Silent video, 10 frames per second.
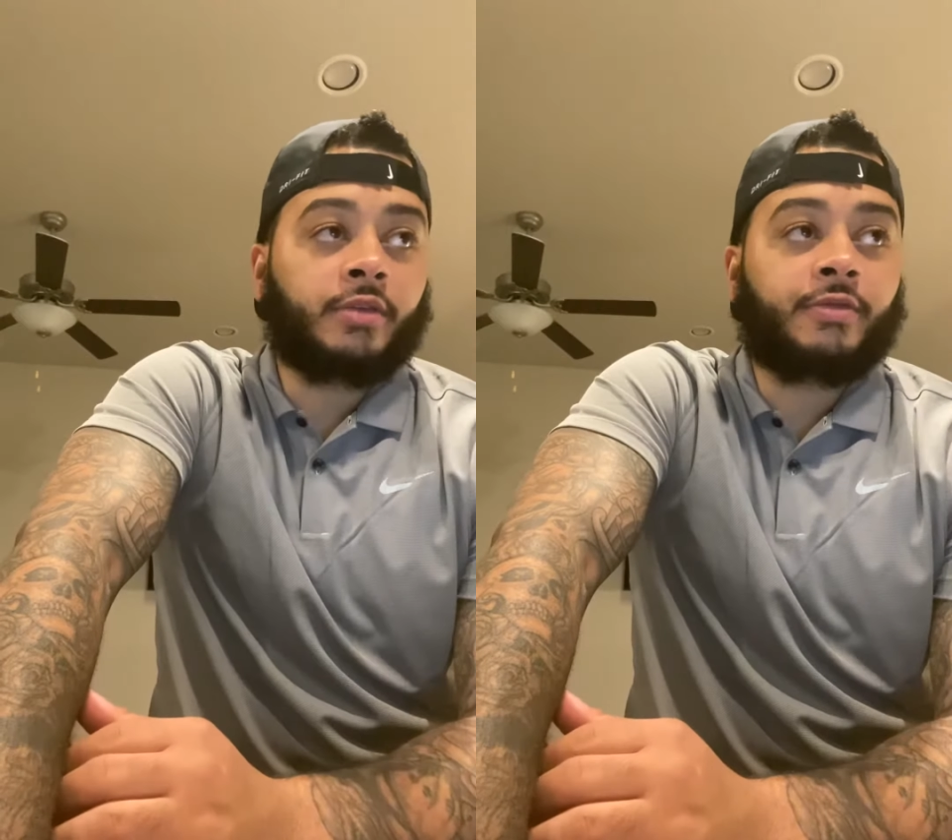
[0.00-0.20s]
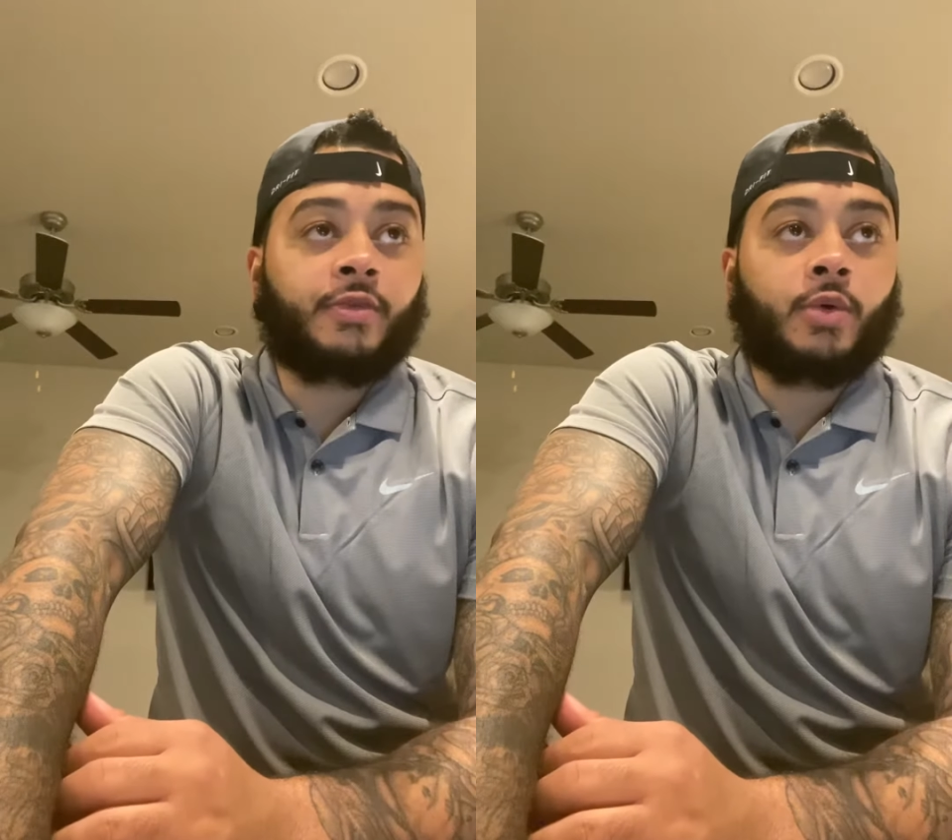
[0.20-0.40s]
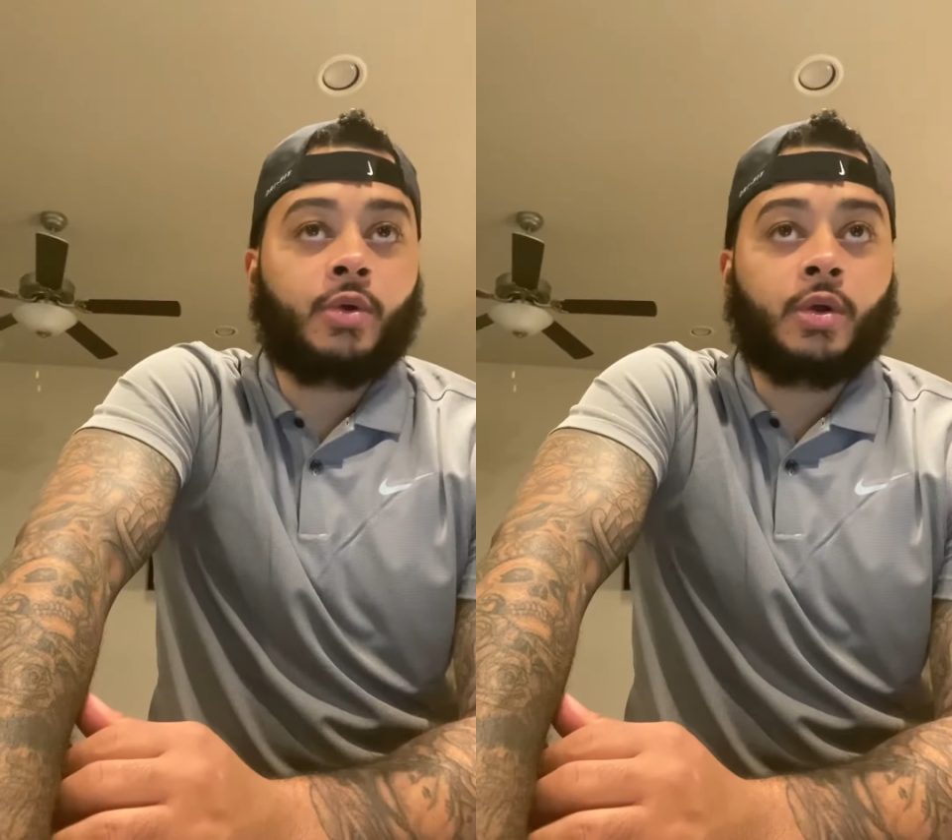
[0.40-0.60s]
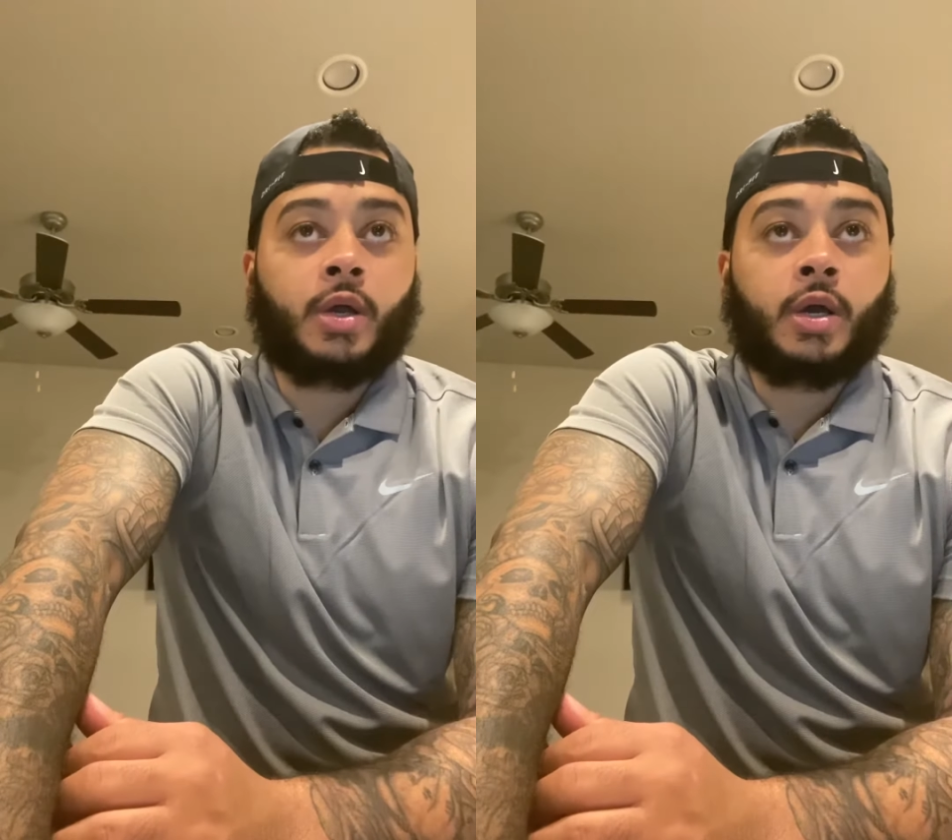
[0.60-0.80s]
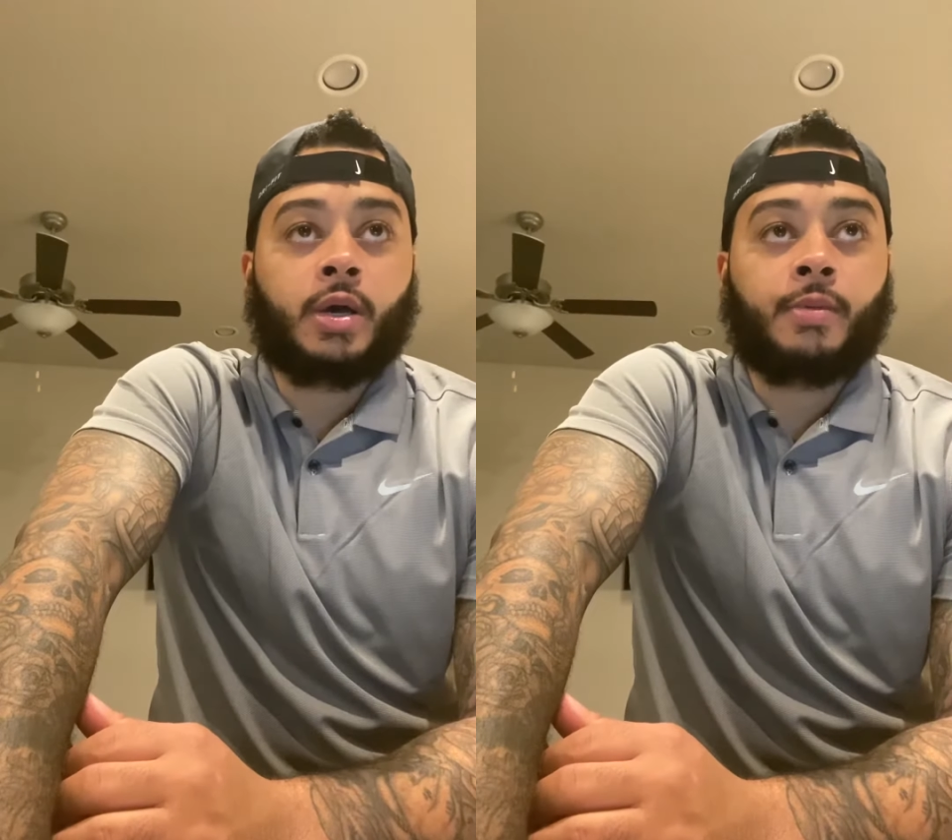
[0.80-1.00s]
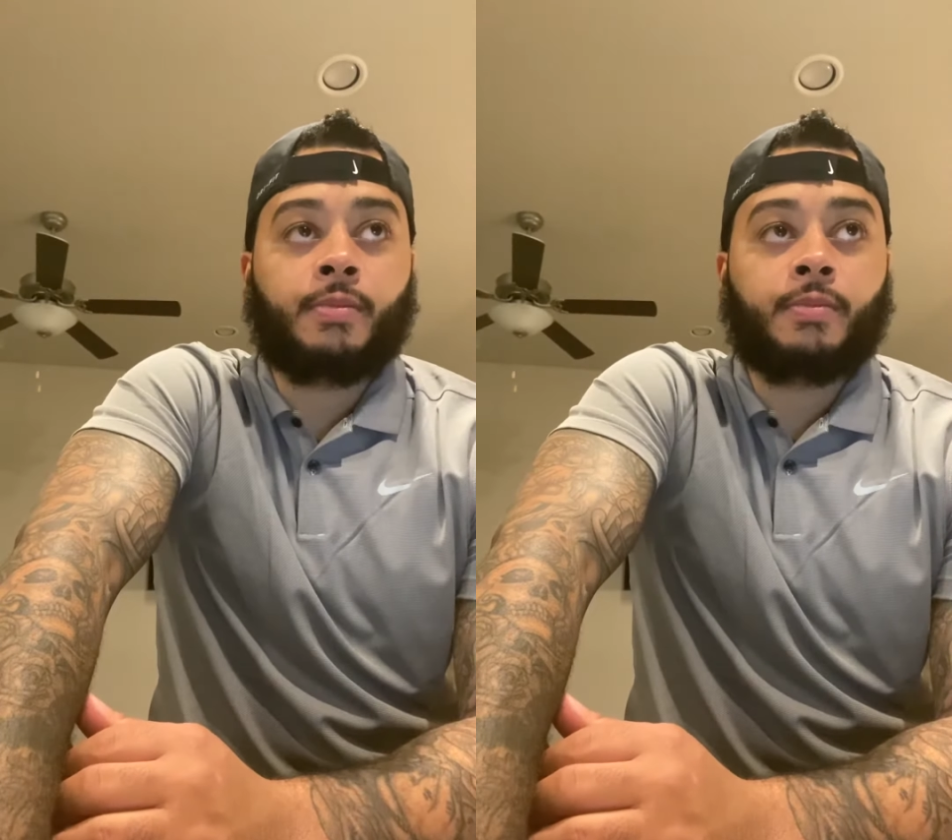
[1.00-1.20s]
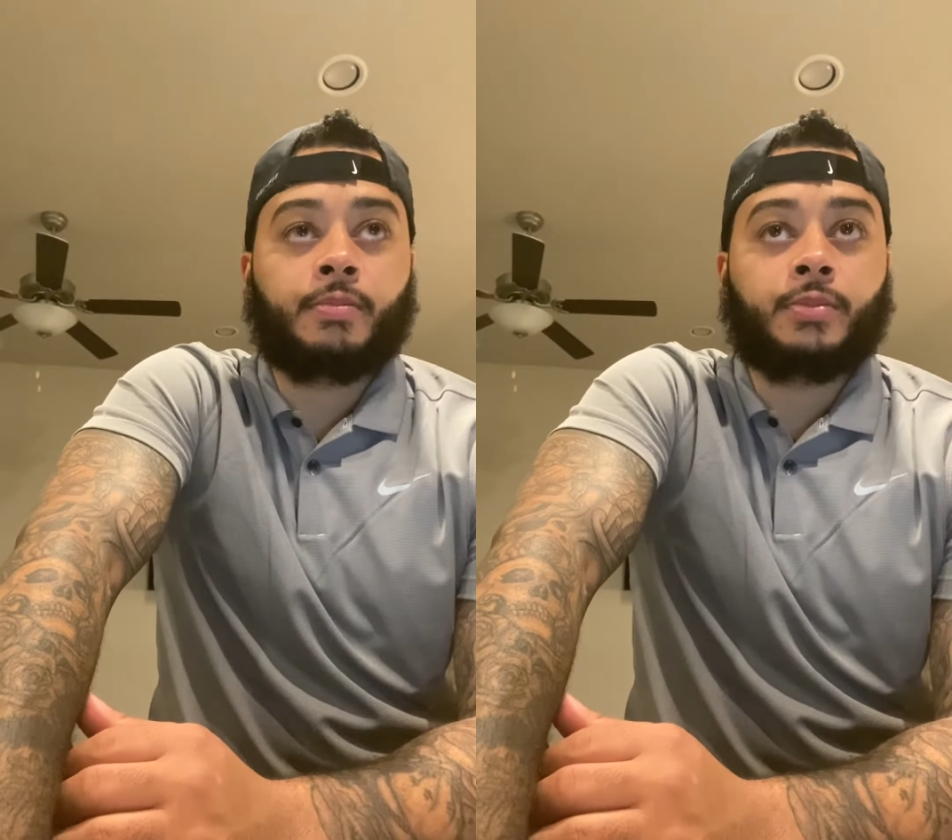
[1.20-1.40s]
for um,